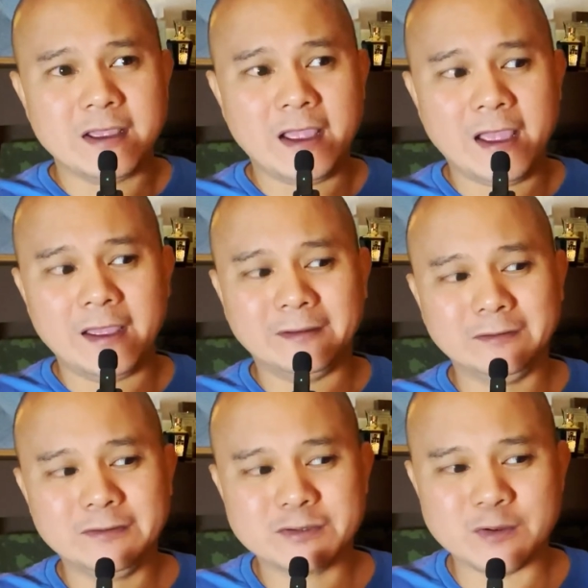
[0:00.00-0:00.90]

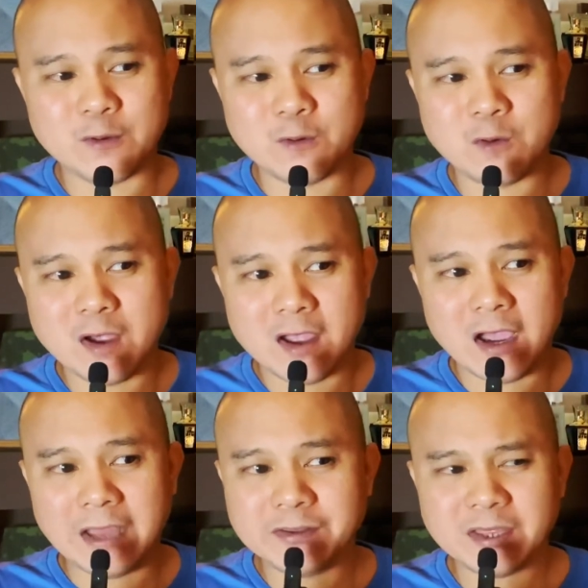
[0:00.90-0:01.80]
And so
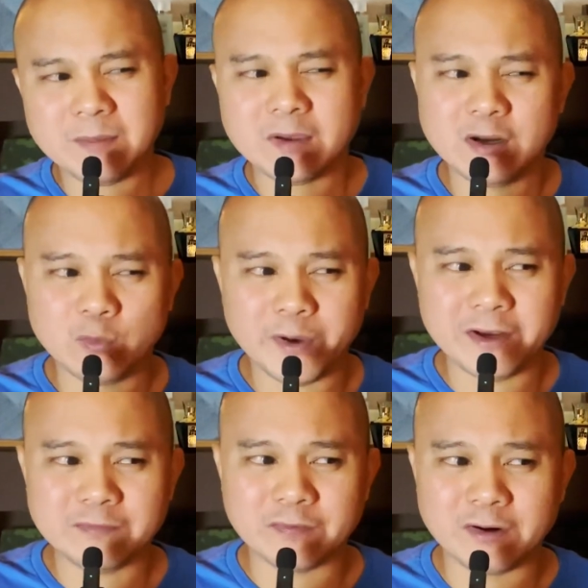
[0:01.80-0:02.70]
I don't think I'm gonna
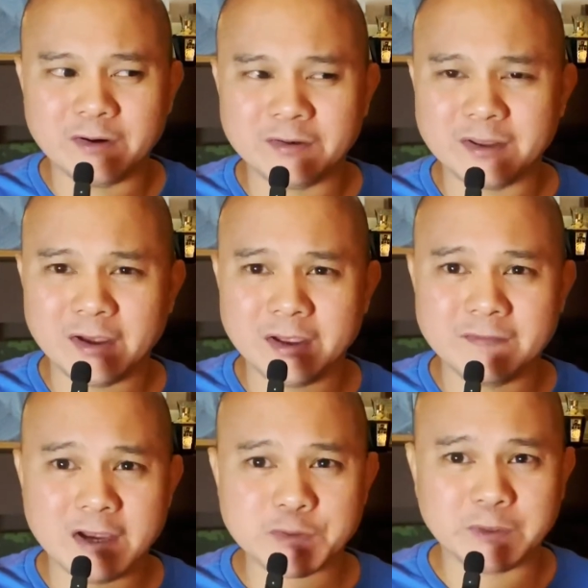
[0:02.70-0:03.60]
wait for the
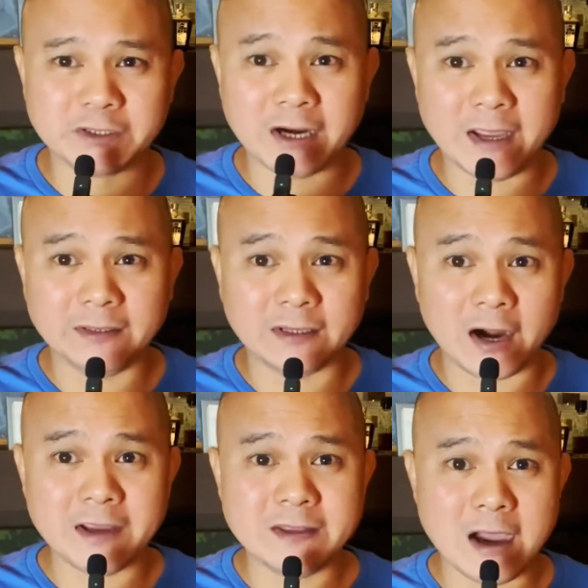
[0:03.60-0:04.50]
eventual
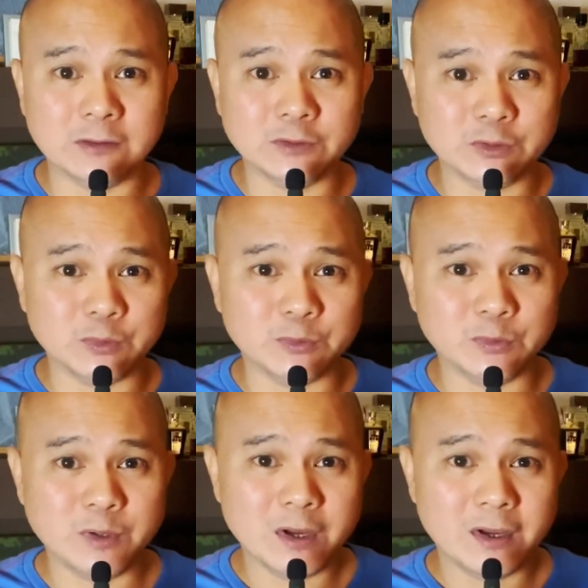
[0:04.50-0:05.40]
dry down
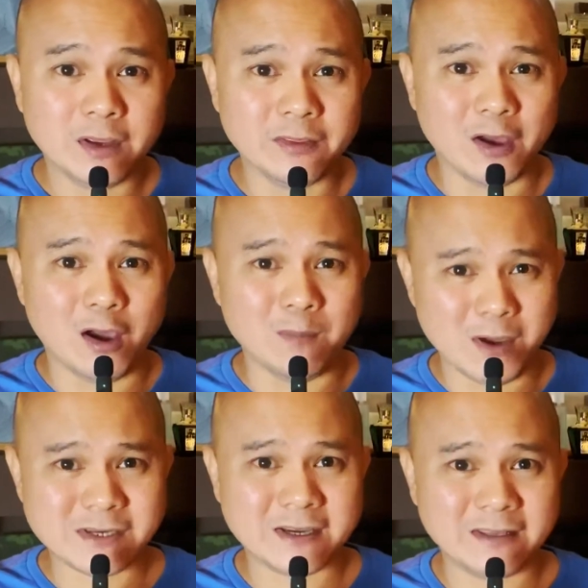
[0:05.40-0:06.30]
to the
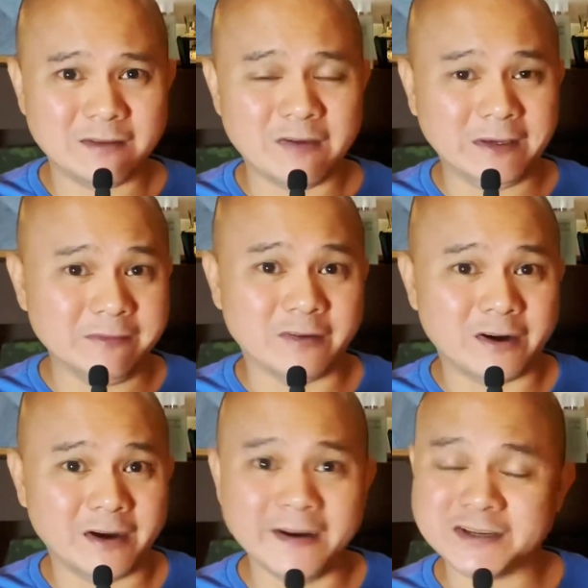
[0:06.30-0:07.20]
musk and the
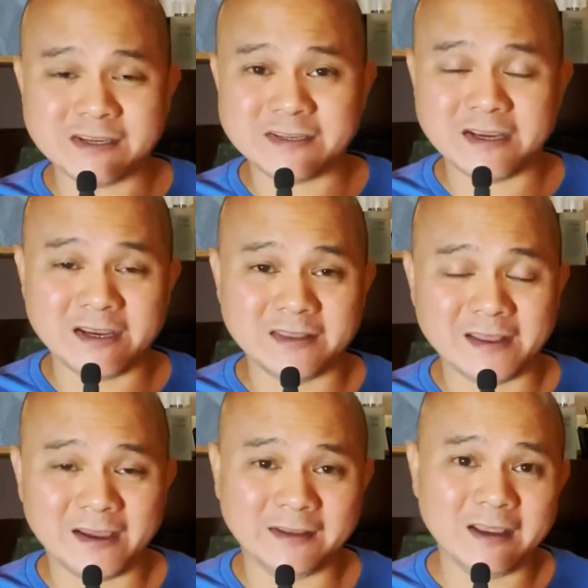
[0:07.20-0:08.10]
vetiver and just say
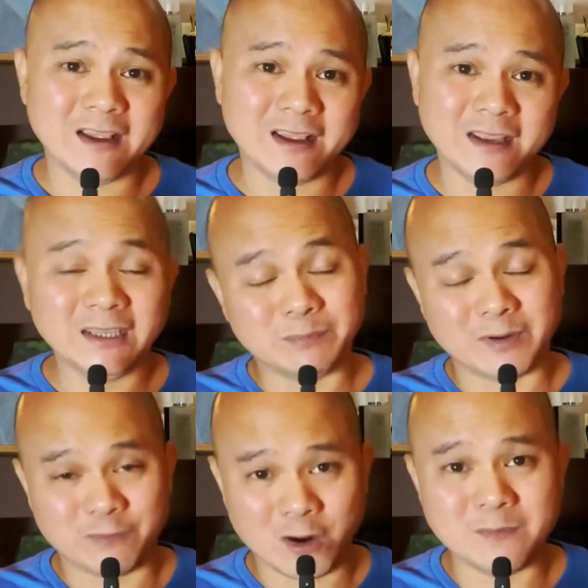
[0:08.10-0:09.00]
that the
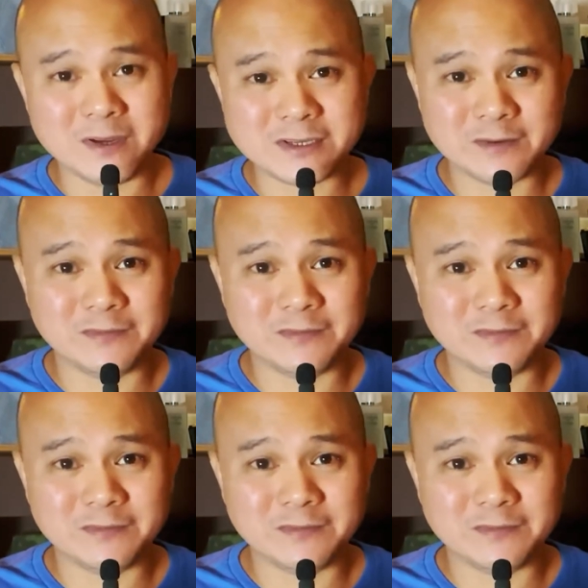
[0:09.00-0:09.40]
performance of